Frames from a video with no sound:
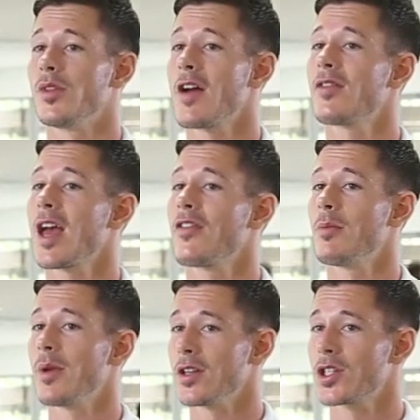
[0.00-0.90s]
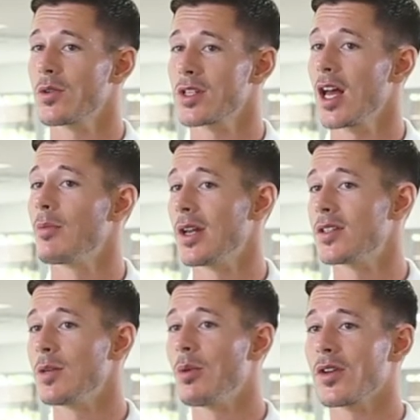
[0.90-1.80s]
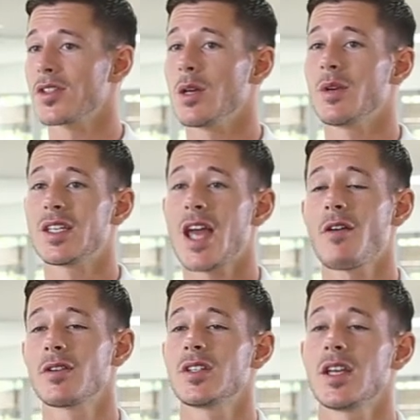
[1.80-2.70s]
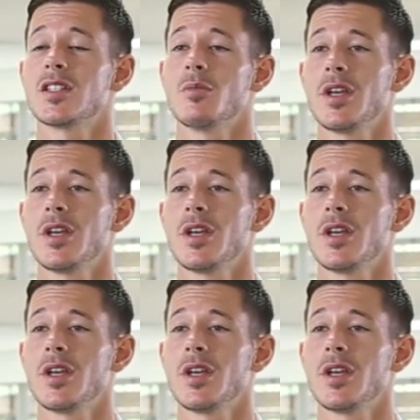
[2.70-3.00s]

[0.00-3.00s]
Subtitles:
With every FMB Insurance liability policy, we guarantee to